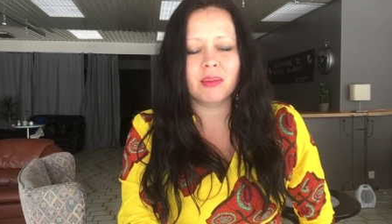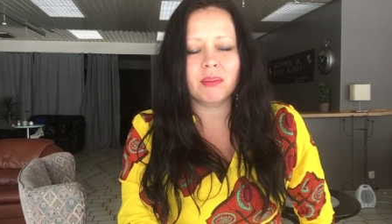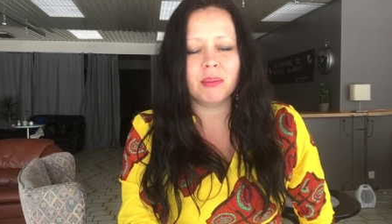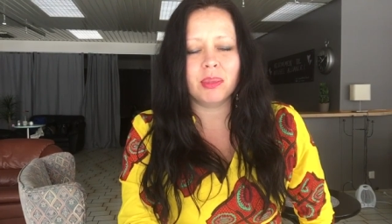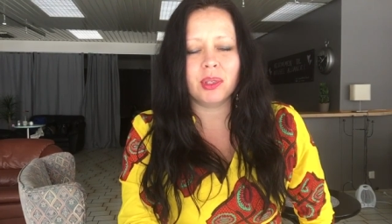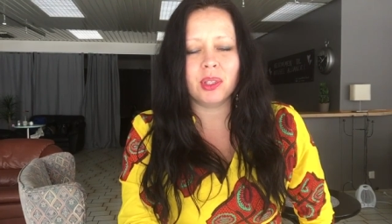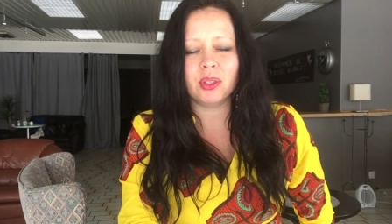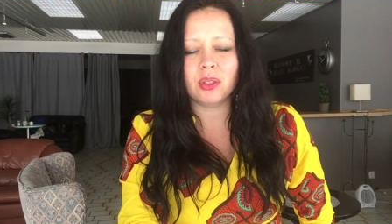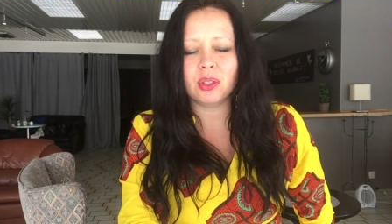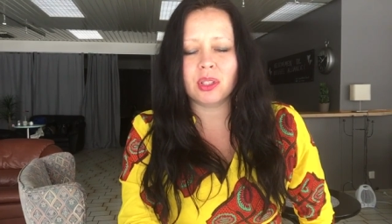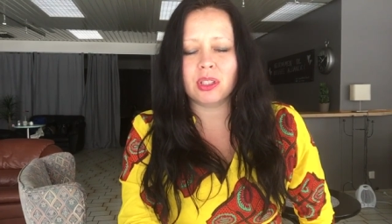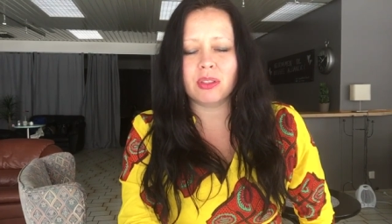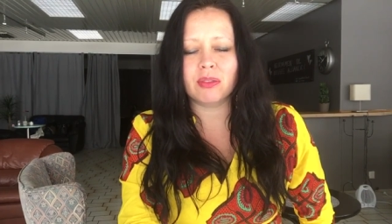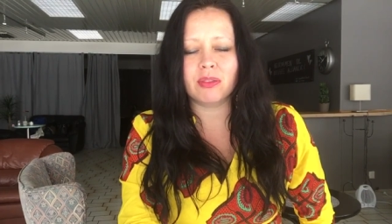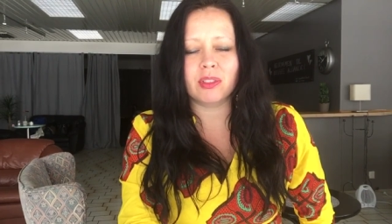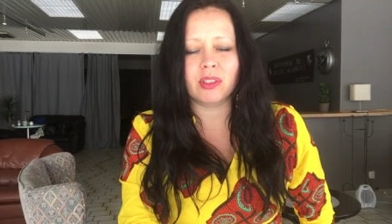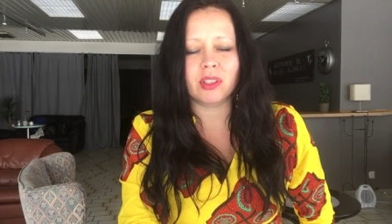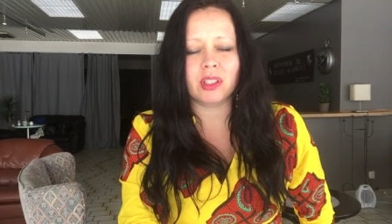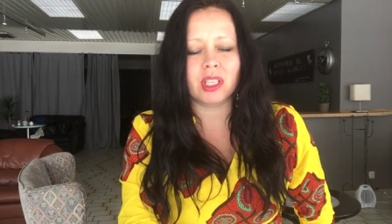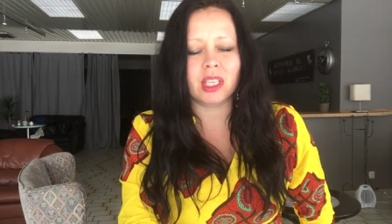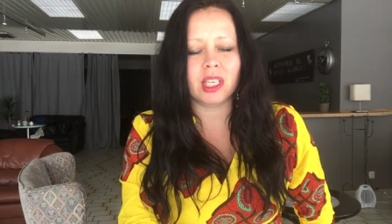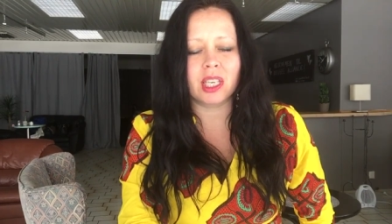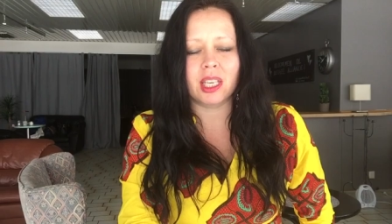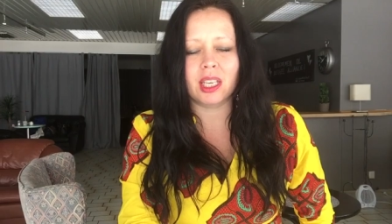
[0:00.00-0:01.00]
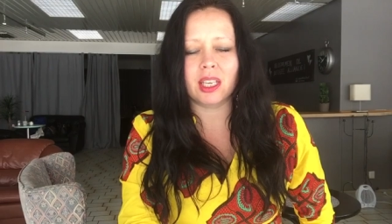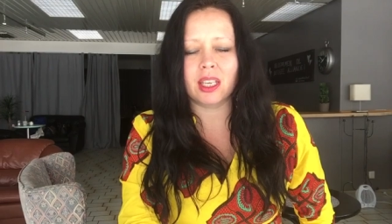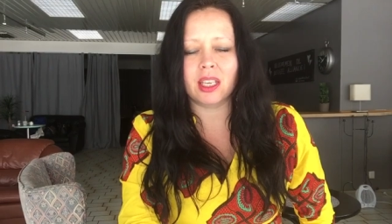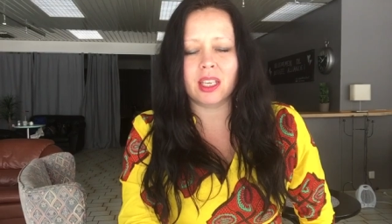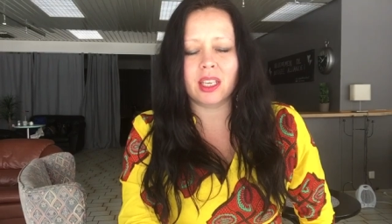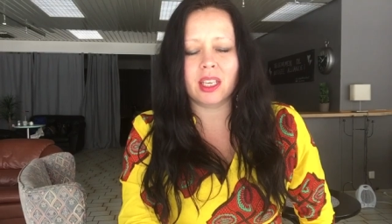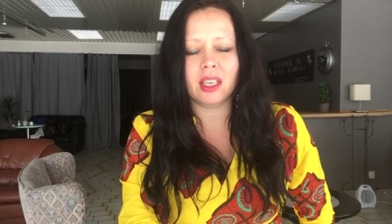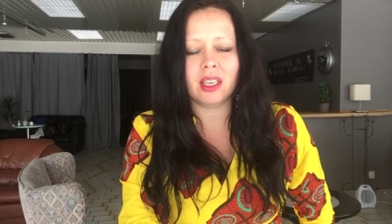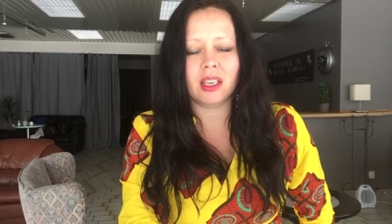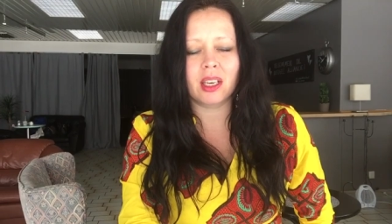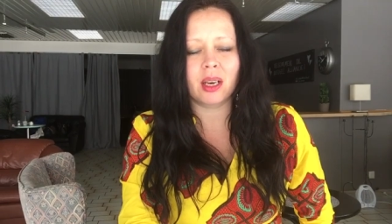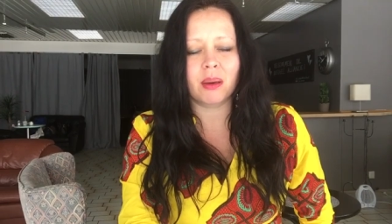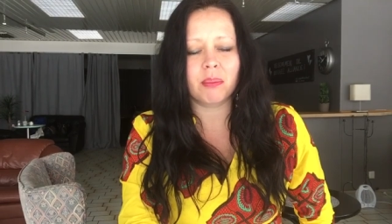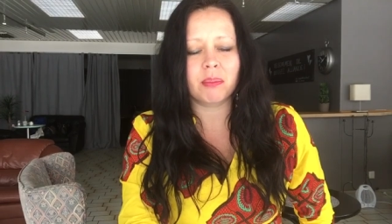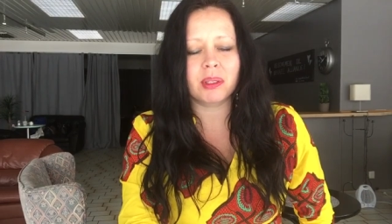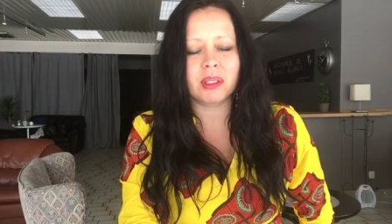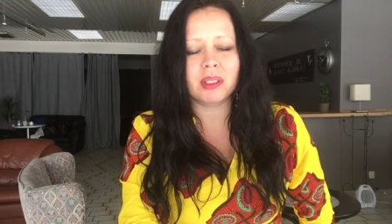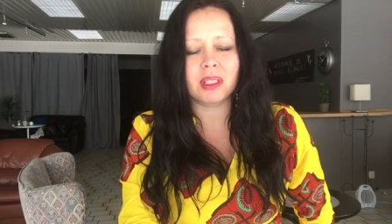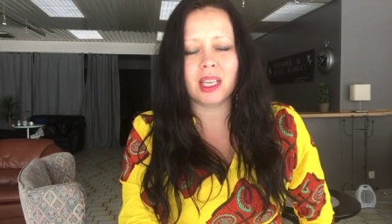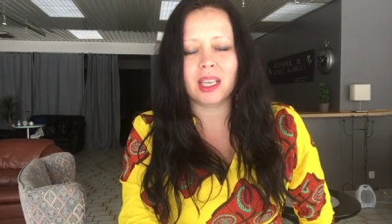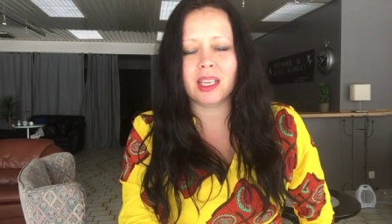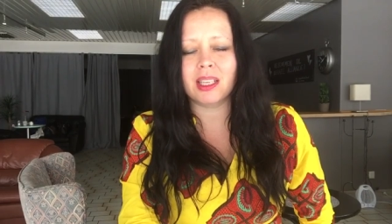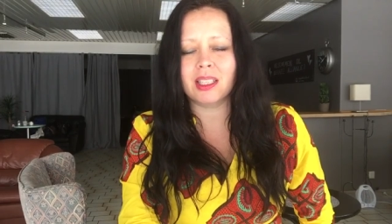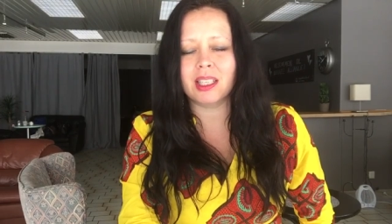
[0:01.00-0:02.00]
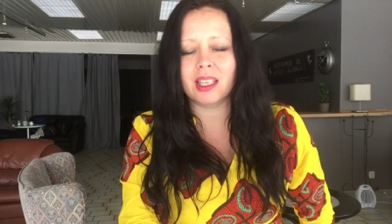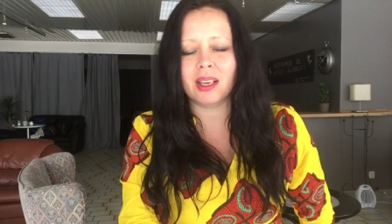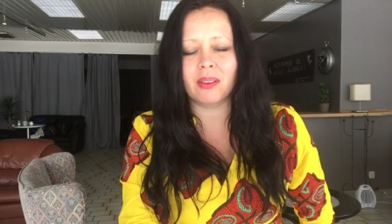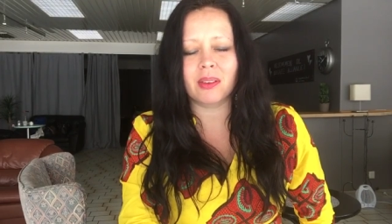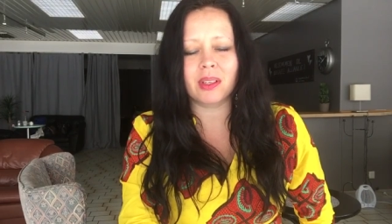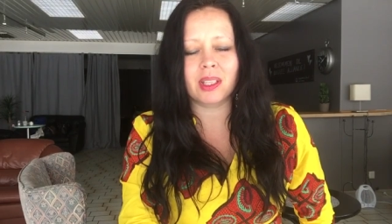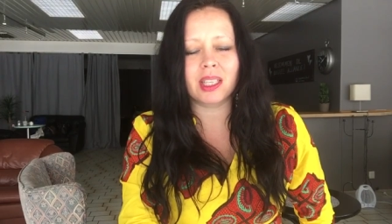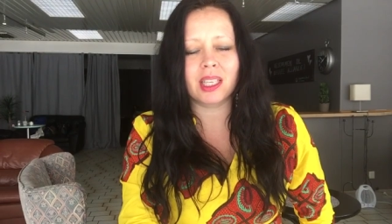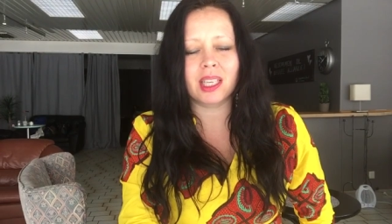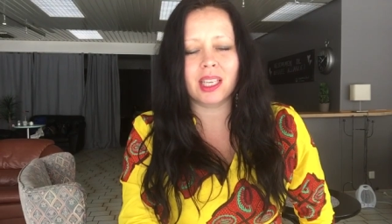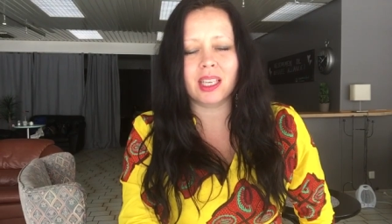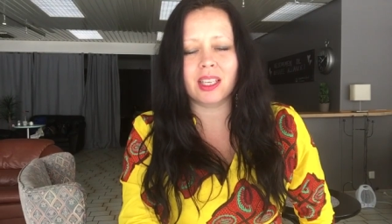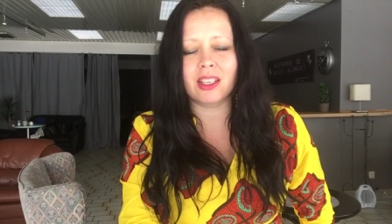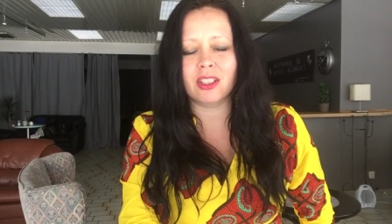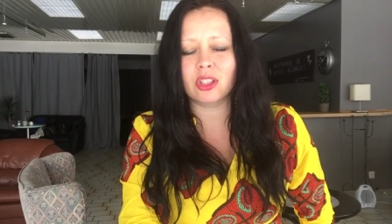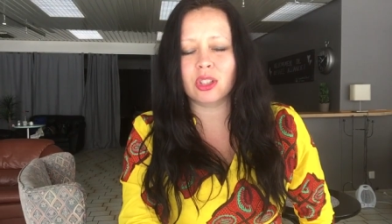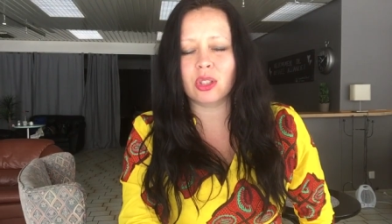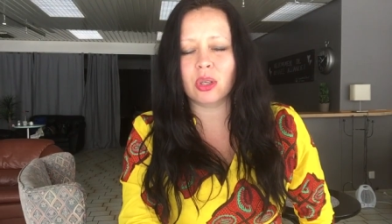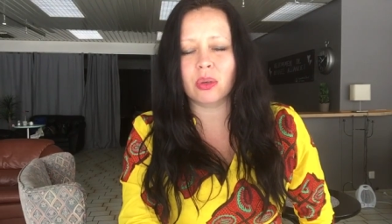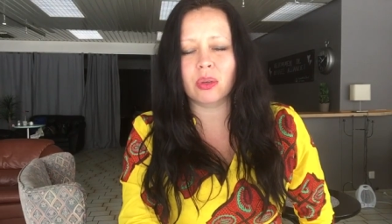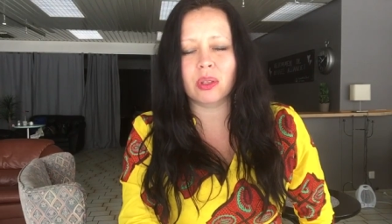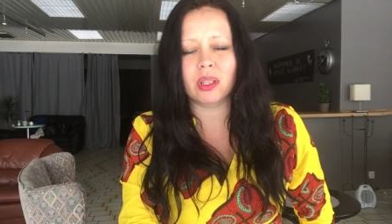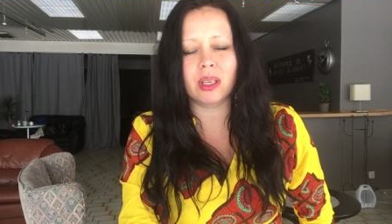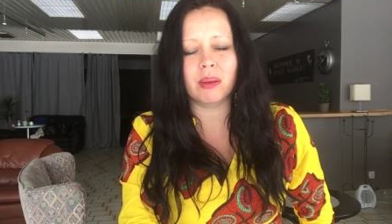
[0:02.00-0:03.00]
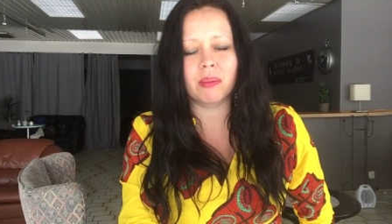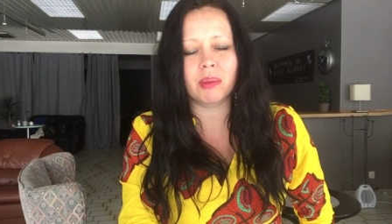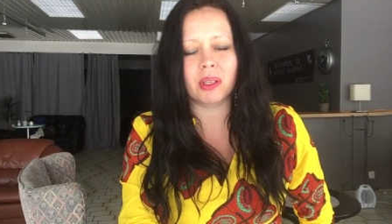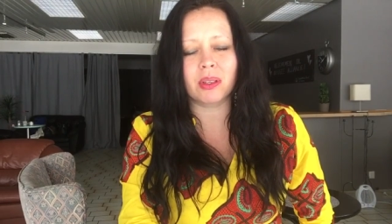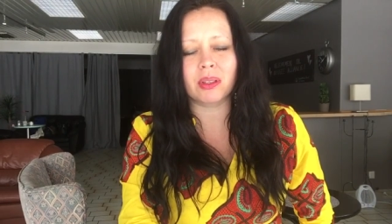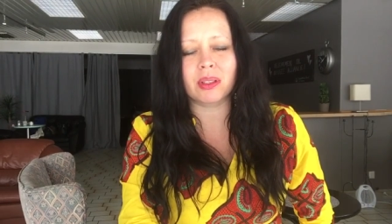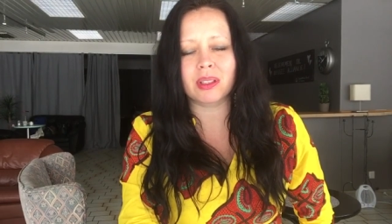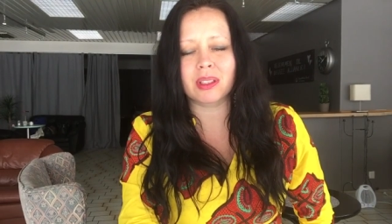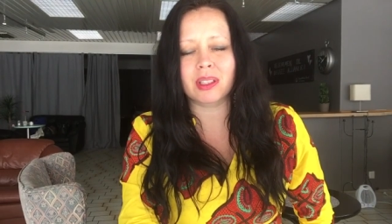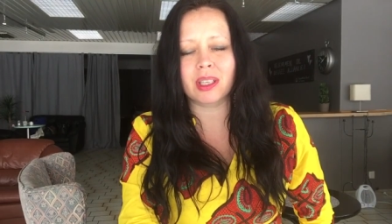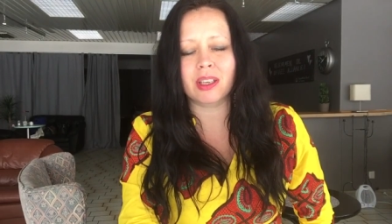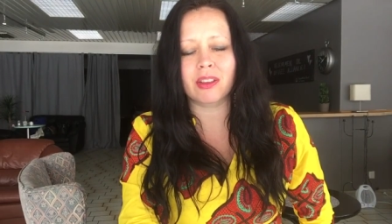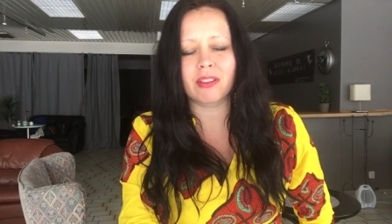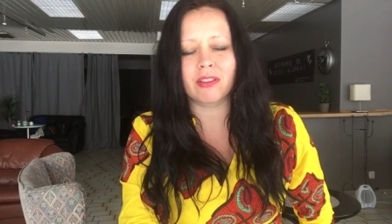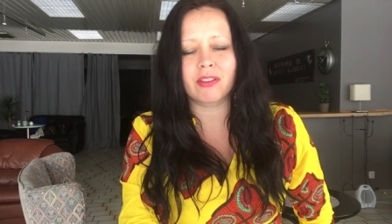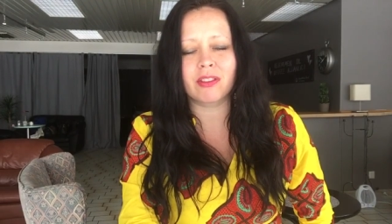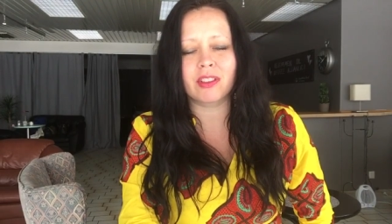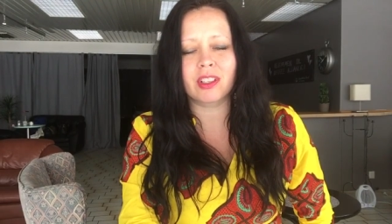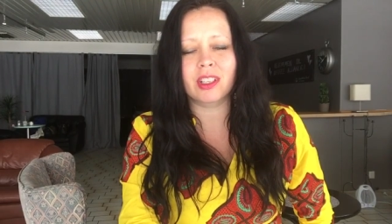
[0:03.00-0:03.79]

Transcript: Beautiful King, upside down King, show them yourself.